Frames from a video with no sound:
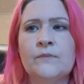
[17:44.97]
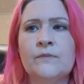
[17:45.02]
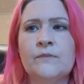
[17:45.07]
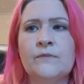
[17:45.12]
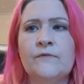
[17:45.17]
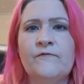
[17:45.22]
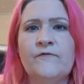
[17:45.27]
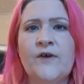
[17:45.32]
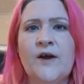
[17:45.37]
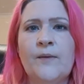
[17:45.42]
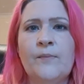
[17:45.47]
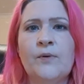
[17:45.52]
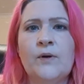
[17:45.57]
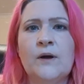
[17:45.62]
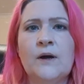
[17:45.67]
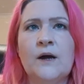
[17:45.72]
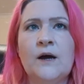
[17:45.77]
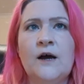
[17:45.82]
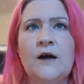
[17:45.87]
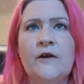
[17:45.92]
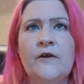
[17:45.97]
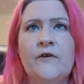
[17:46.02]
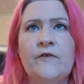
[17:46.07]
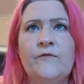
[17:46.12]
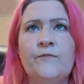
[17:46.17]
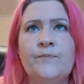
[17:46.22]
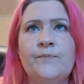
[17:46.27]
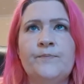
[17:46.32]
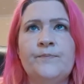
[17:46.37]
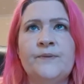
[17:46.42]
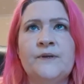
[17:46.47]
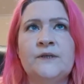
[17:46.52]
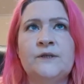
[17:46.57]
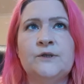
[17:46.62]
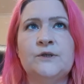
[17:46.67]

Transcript: fabric. I've been